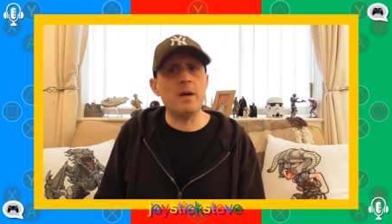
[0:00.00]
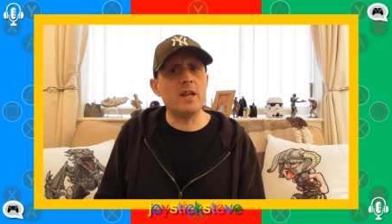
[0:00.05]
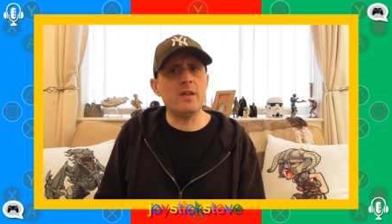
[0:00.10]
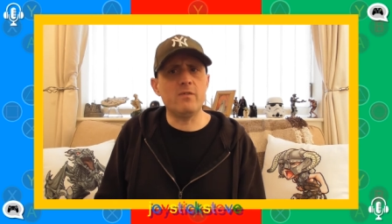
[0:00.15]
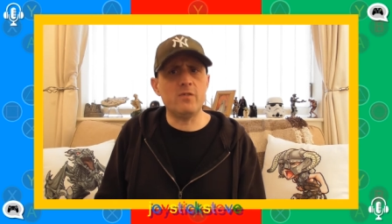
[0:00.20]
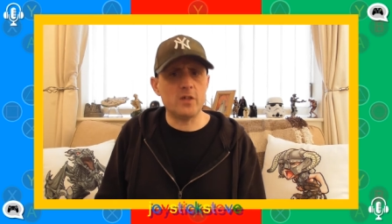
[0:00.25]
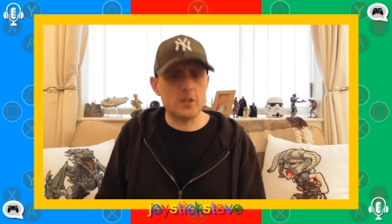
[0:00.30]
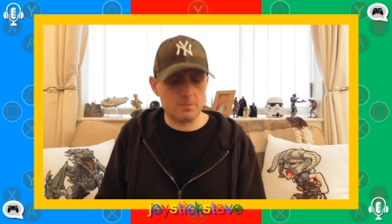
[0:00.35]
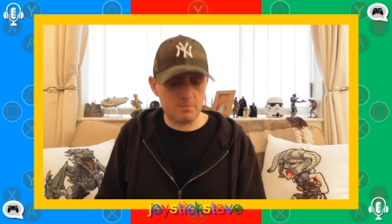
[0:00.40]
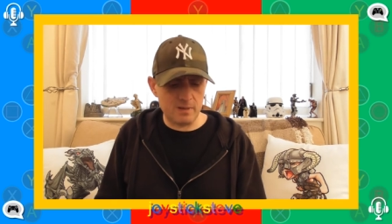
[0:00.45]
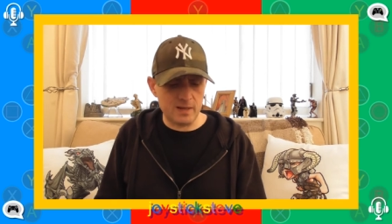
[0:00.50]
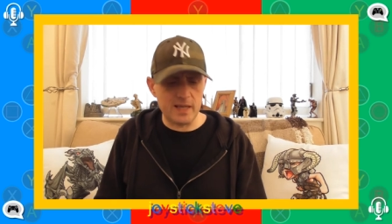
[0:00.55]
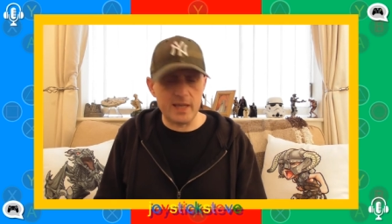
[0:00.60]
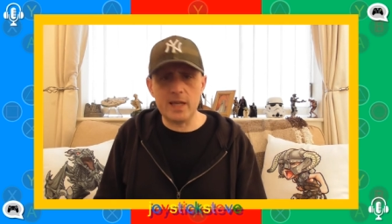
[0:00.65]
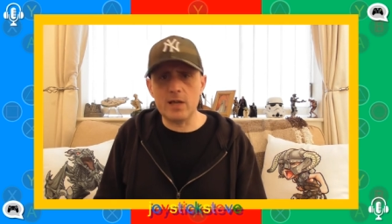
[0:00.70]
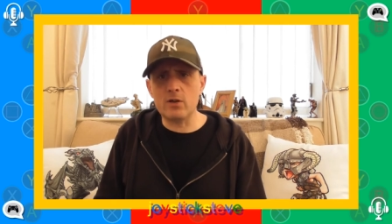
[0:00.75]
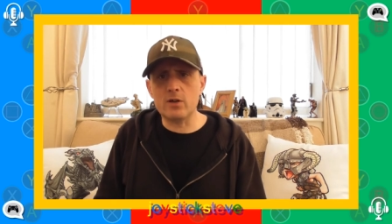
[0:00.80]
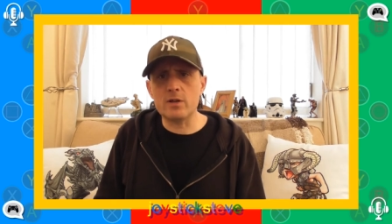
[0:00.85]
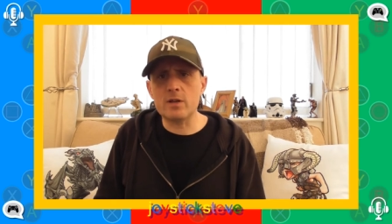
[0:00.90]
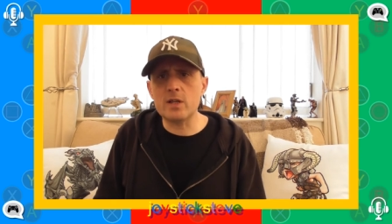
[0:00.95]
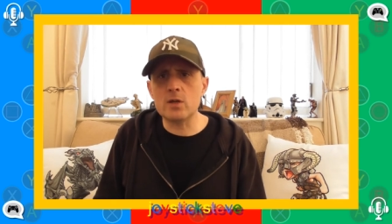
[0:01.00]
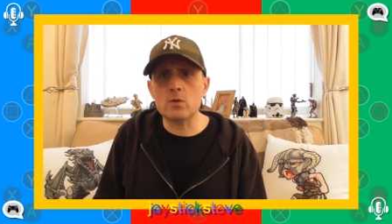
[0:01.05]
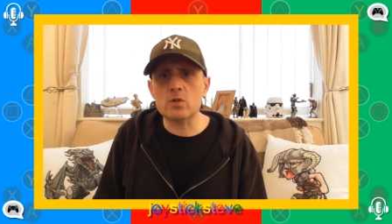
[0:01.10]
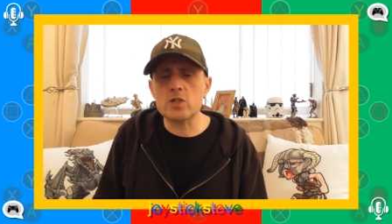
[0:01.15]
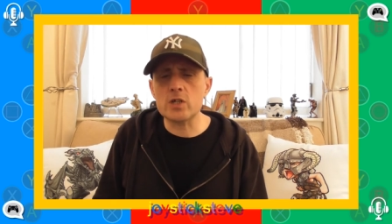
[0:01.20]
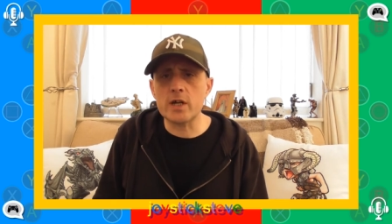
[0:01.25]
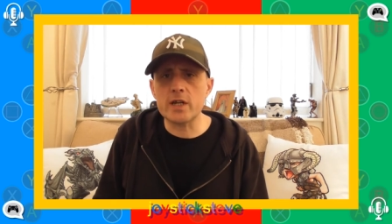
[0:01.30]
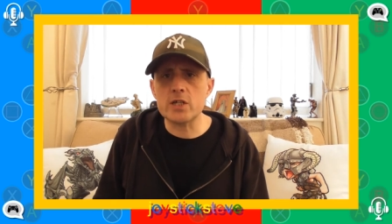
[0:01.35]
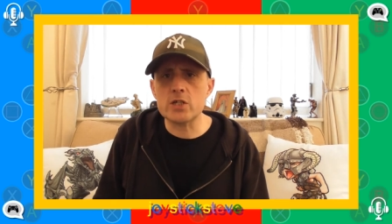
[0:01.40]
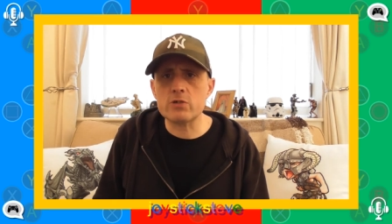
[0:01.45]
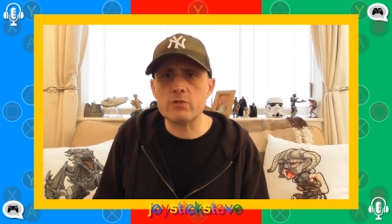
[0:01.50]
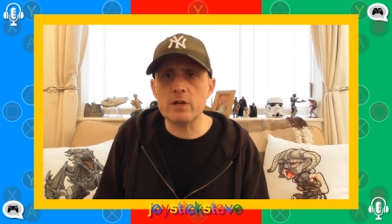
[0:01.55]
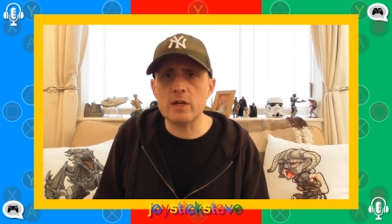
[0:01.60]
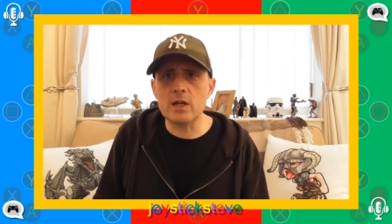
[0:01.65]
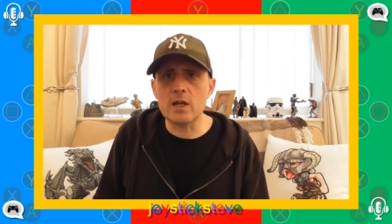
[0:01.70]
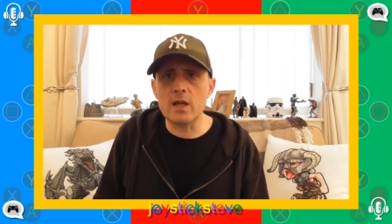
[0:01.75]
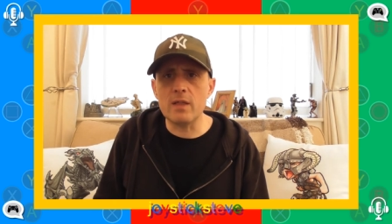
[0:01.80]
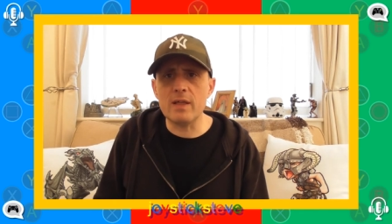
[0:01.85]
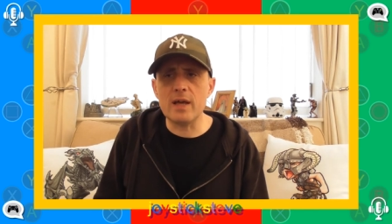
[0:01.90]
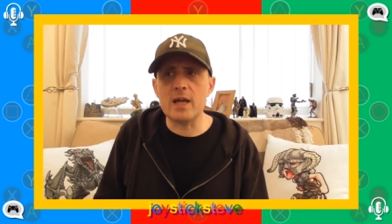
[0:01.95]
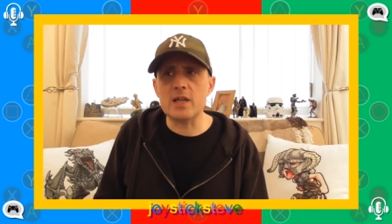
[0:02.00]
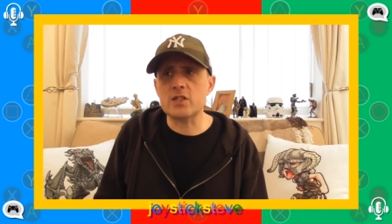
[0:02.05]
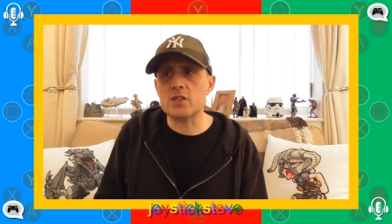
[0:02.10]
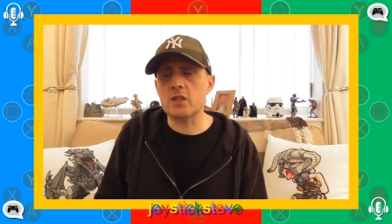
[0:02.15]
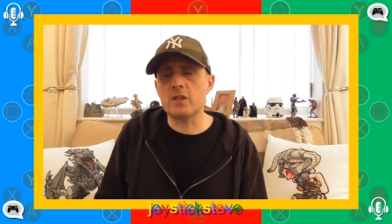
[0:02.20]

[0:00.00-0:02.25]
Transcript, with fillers: benefits playing on a little tiny screen like that.